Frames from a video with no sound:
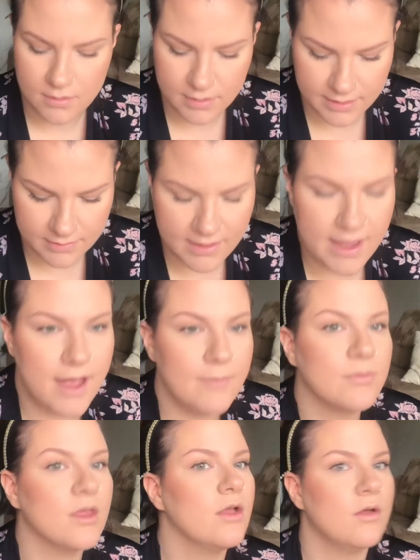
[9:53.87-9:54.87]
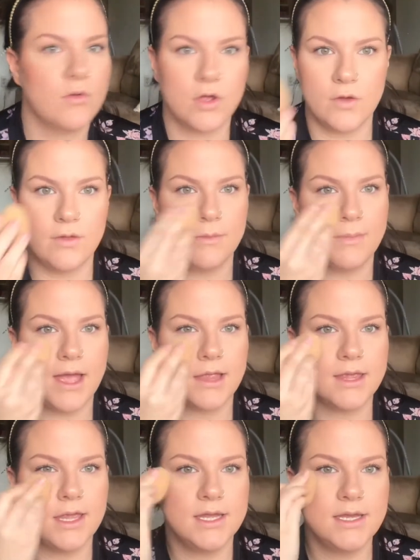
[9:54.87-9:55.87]
Like that. Going
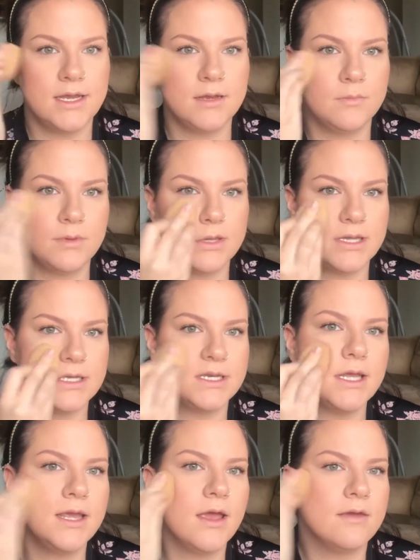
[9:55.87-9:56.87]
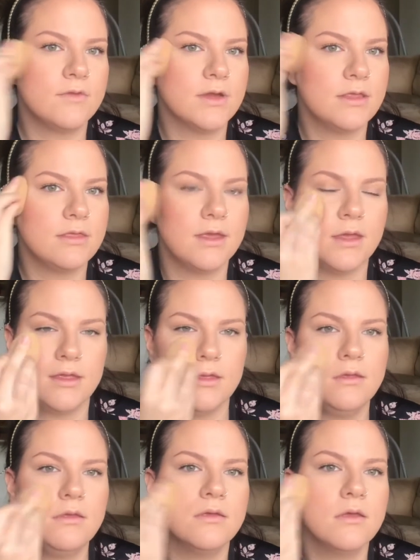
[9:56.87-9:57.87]
back in and blending
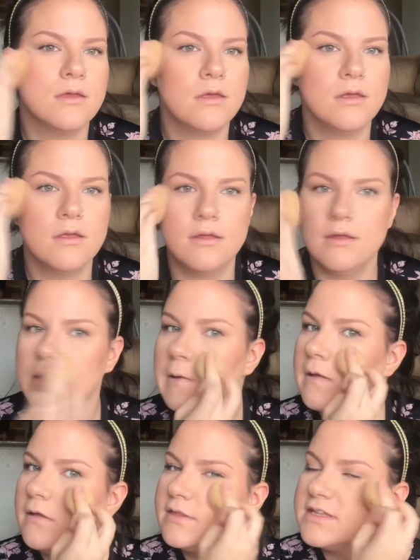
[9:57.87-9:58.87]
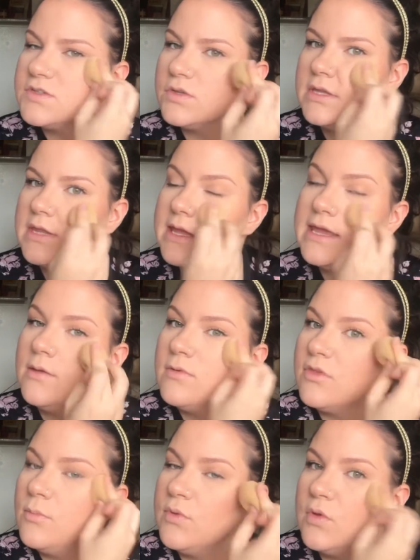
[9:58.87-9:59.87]
everything. That's really the key
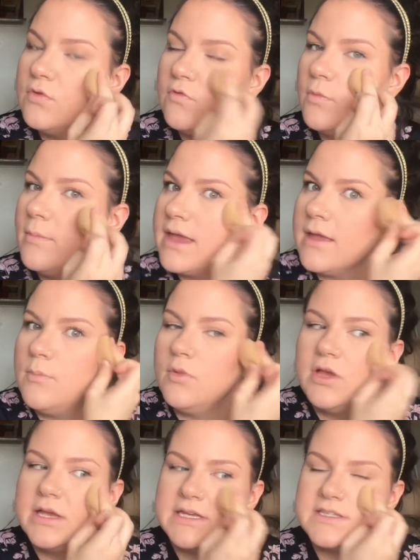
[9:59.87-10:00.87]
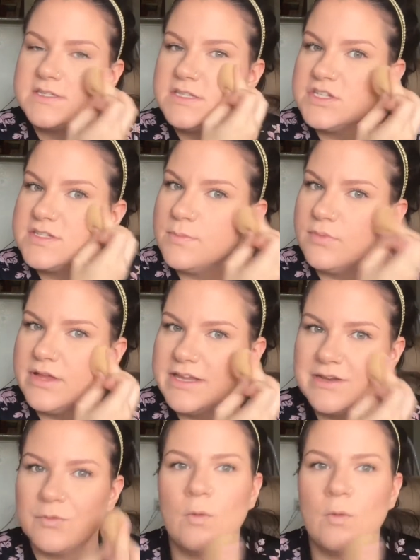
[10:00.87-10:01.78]
with a beautiful makeup look, is to just blend.